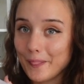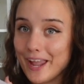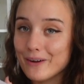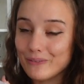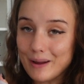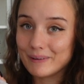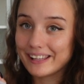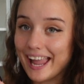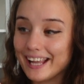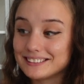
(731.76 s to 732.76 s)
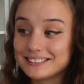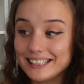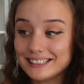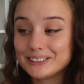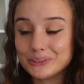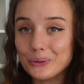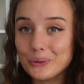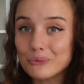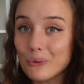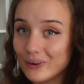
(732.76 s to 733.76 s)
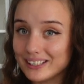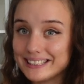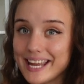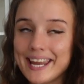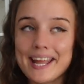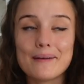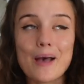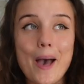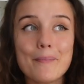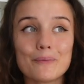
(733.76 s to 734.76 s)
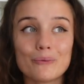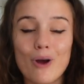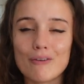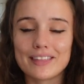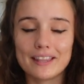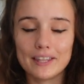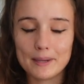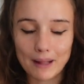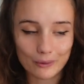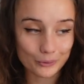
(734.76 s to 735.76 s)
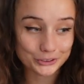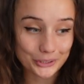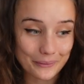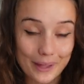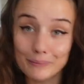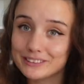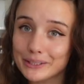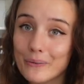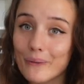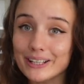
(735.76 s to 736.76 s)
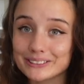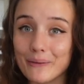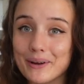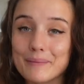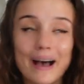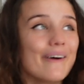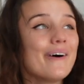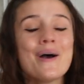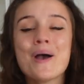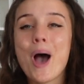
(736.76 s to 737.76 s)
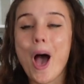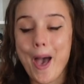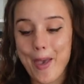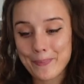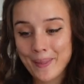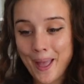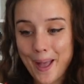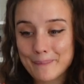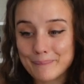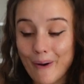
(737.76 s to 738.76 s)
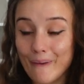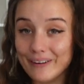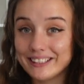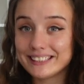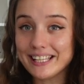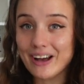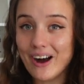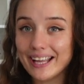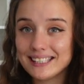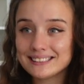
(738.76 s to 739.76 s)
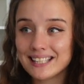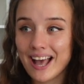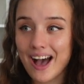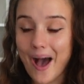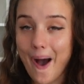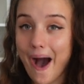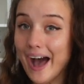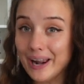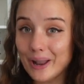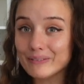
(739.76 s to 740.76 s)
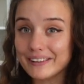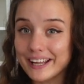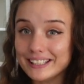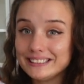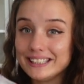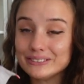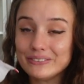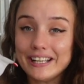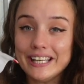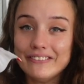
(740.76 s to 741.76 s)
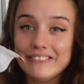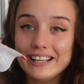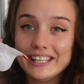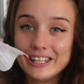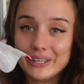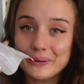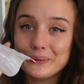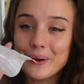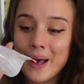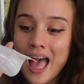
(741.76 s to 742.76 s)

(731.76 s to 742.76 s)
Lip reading: it replicates this sort of quality rather than the Black Rock Shooter that I'm still quite salty about. But honestly, guys, I love it. She's really, really cute.